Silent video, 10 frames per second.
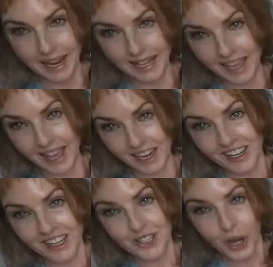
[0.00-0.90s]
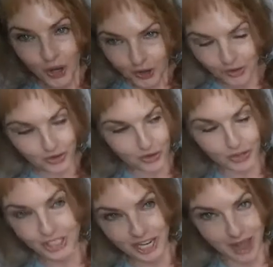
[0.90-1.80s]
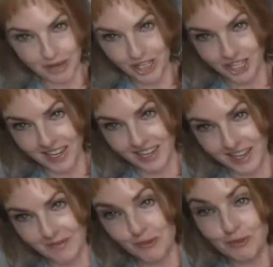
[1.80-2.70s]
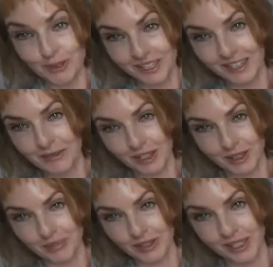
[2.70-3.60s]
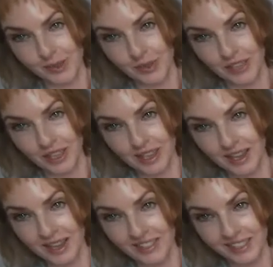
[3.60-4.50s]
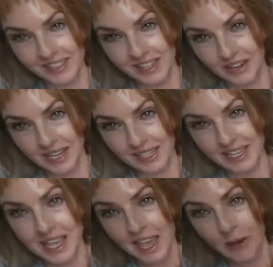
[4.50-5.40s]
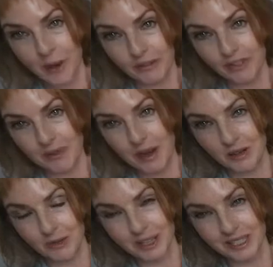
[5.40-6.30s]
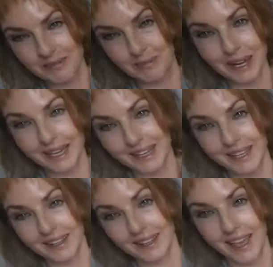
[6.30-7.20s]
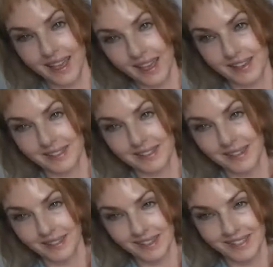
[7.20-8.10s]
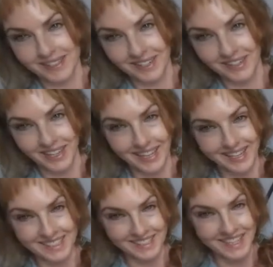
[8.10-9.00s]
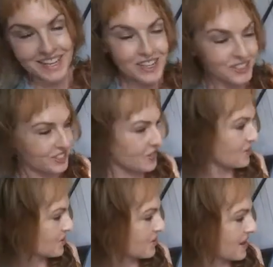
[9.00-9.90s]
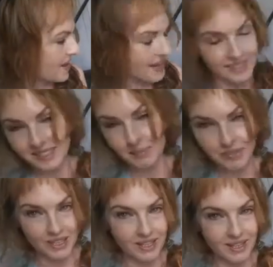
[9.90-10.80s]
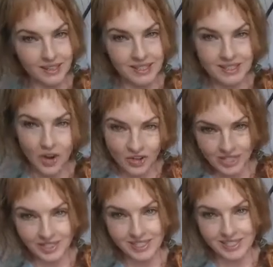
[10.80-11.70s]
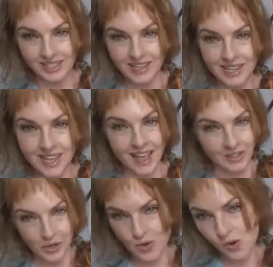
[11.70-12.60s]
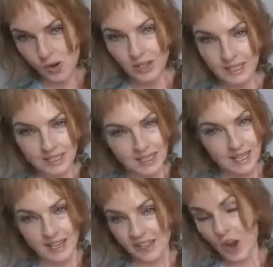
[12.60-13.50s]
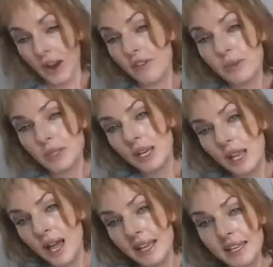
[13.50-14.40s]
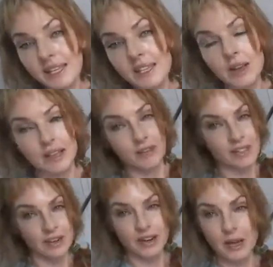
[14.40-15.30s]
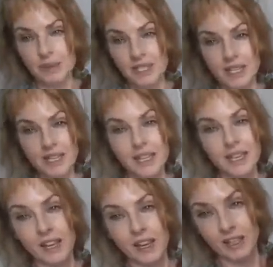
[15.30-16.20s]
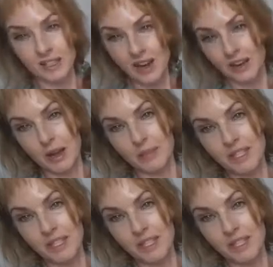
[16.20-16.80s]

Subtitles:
Again, total shabby chic. I'm really pleased with the staircase. It went from a really butt-ass ugly staircase to something that's artistic and cool. Not everyone's gonna like it. If it's not your cup of tea, it's not your cup of